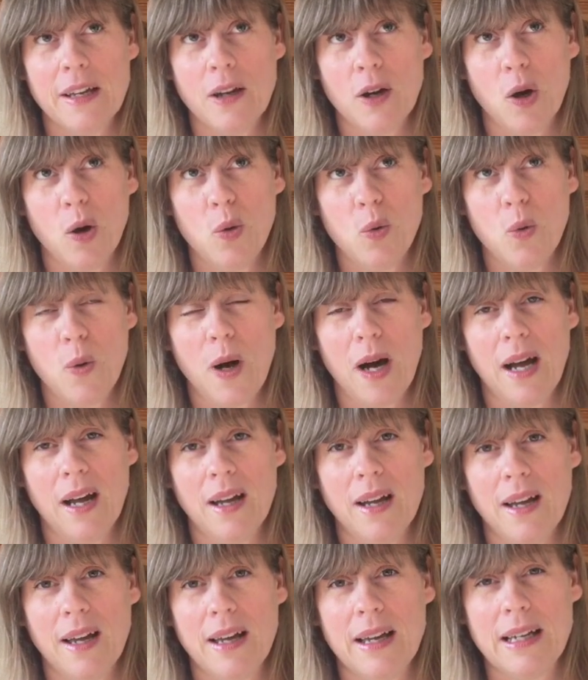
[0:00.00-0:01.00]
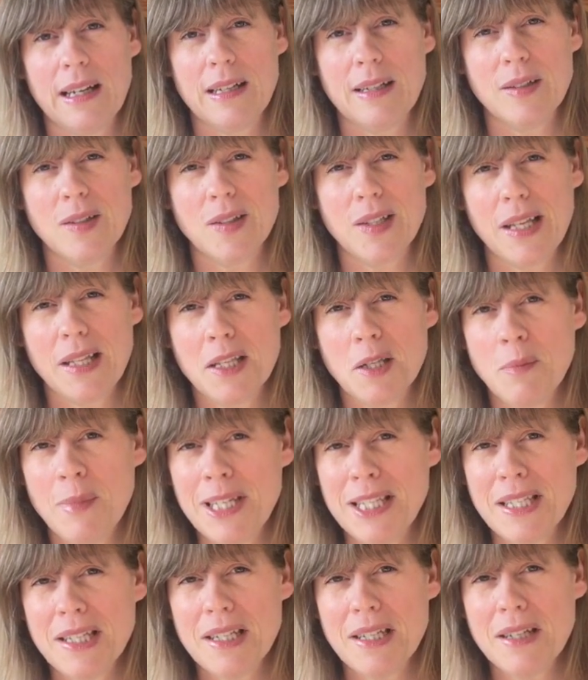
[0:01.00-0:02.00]
oh, a
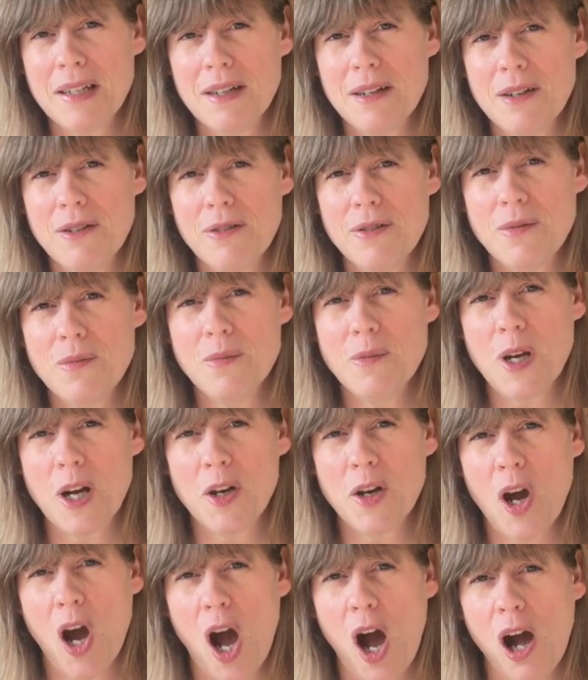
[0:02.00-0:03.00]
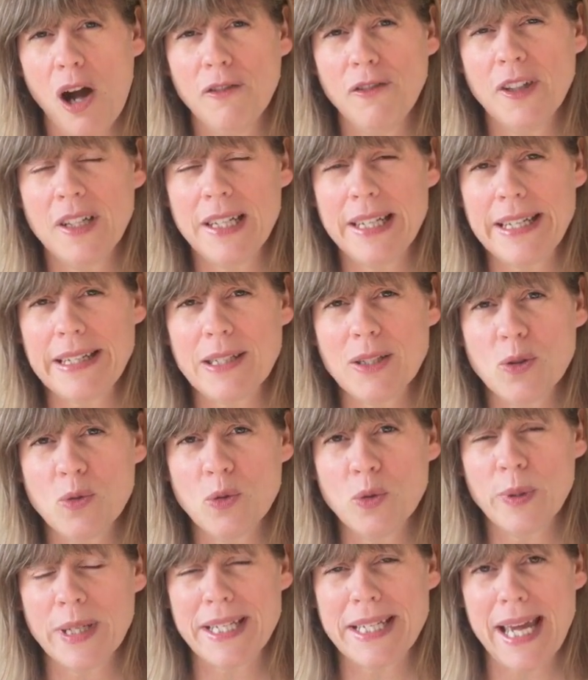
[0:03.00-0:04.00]
centimetre and a half at least all
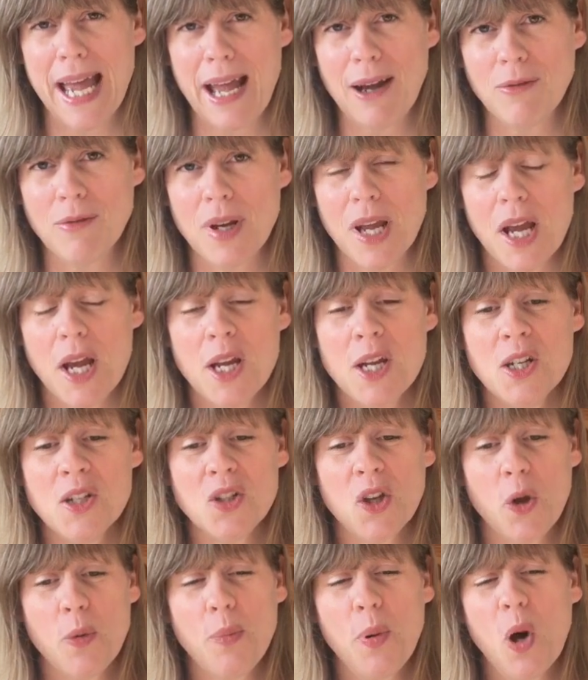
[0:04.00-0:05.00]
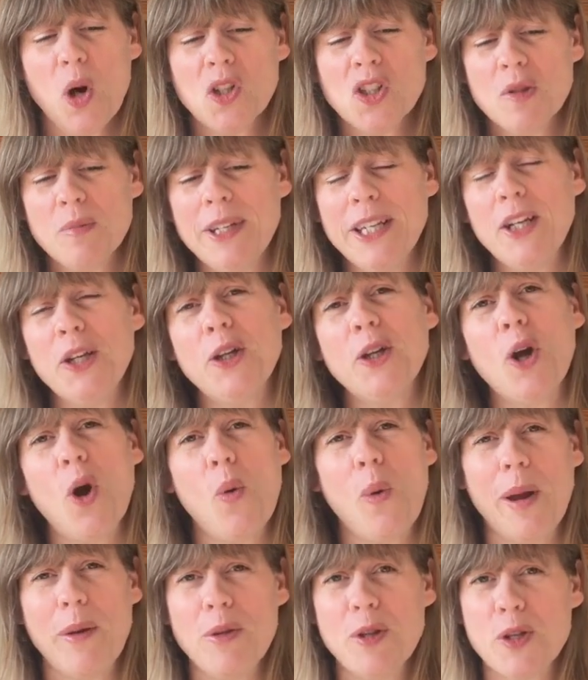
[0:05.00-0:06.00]
the way down. So possibly could have got
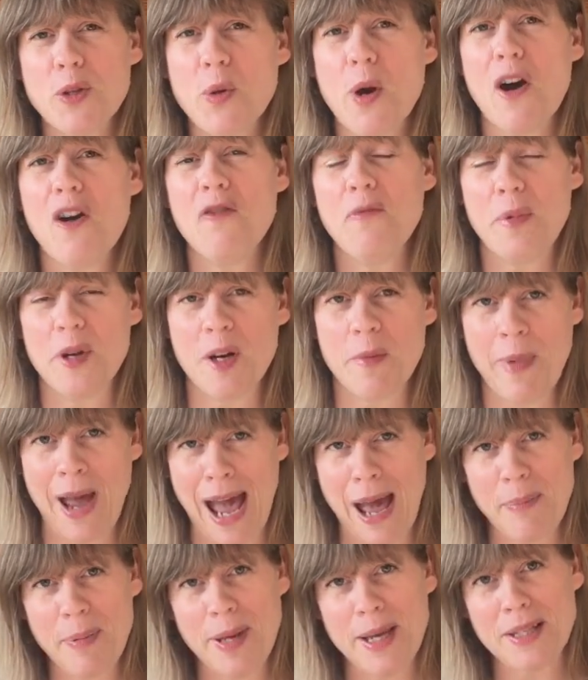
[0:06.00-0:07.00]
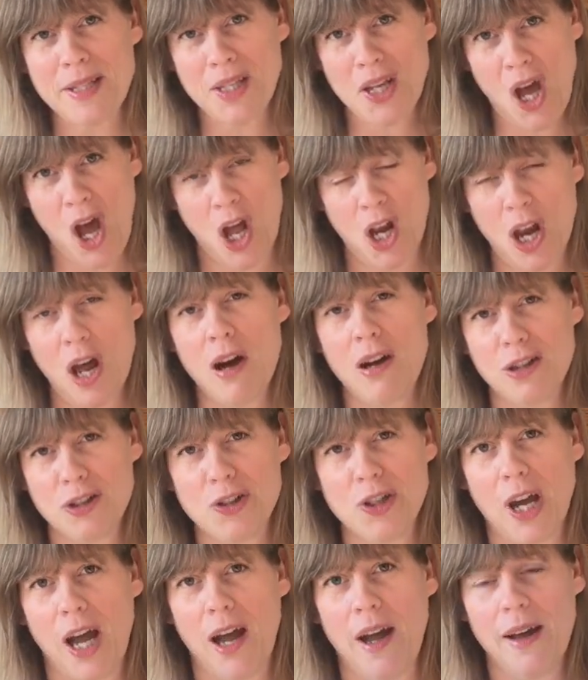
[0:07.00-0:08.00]
away with a 12, but I'm happier to cut
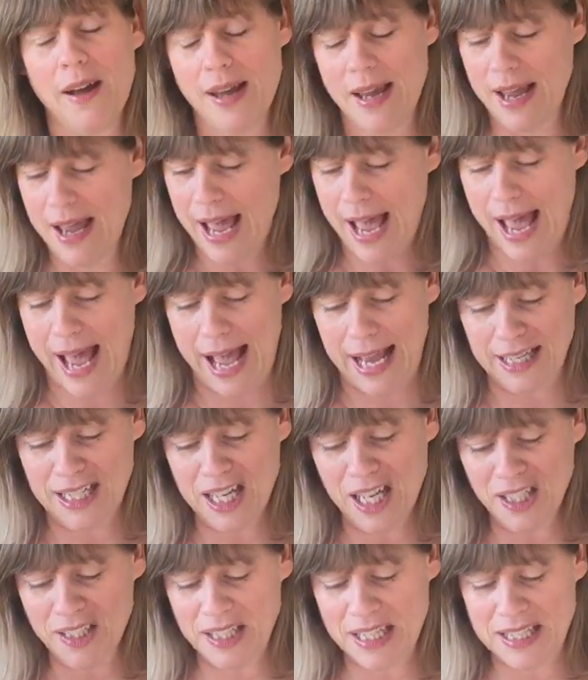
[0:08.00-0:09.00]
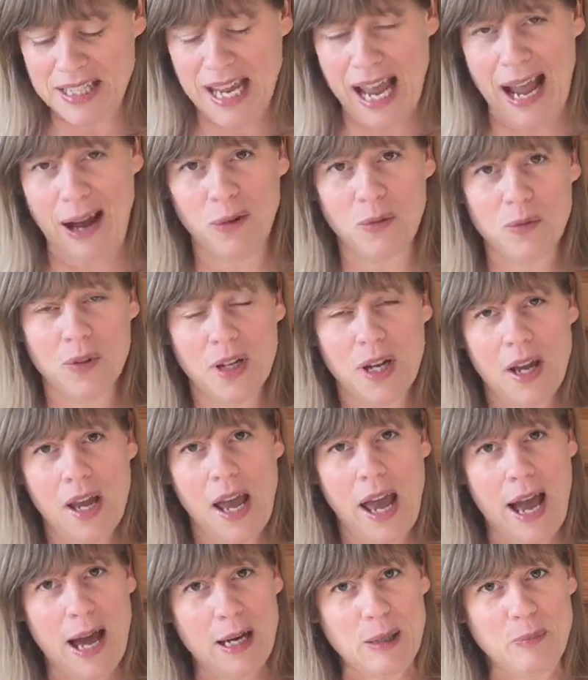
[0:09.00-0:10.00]
larger and cut it down.
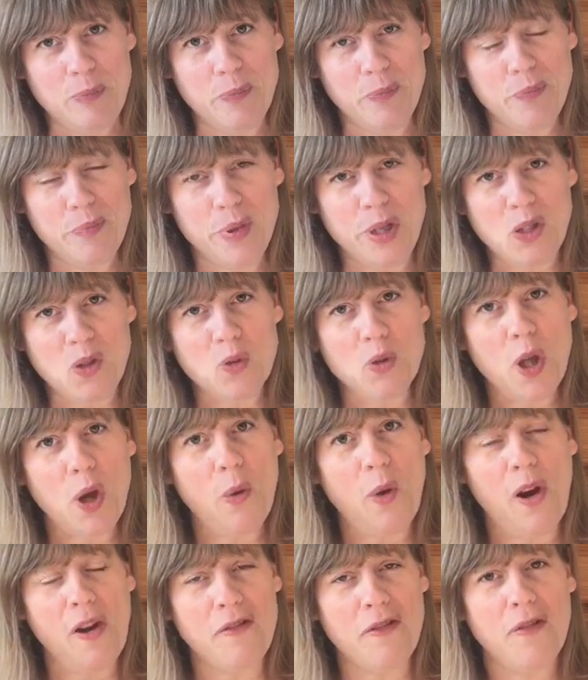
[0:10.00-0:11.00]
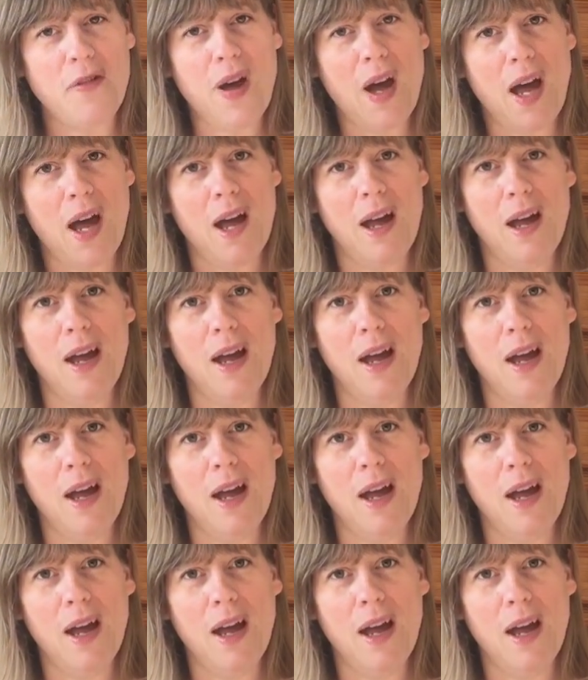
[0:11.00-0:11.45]
Um, because although I've, uh,